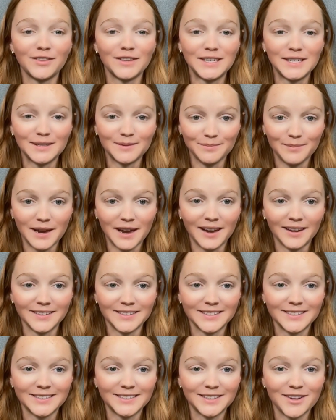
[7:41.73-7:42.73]
on these
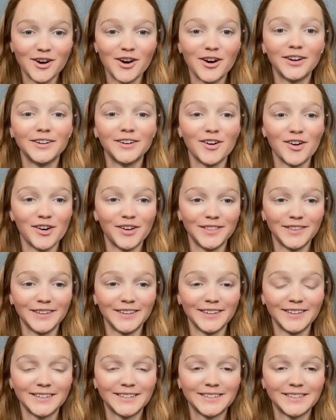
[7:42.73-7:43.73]
bets on
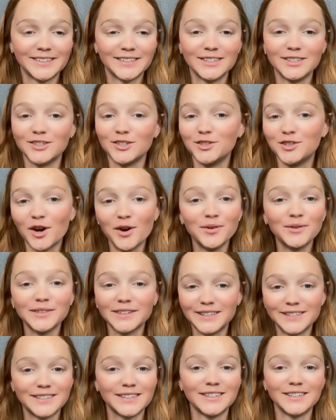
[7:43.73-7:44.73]
this, don't
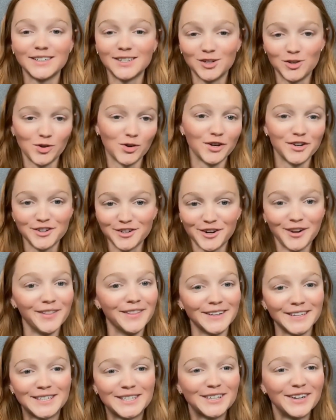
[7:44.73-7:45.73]
listen to Georgia on
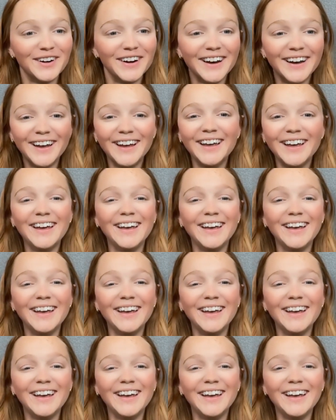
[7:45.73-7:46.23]
this one.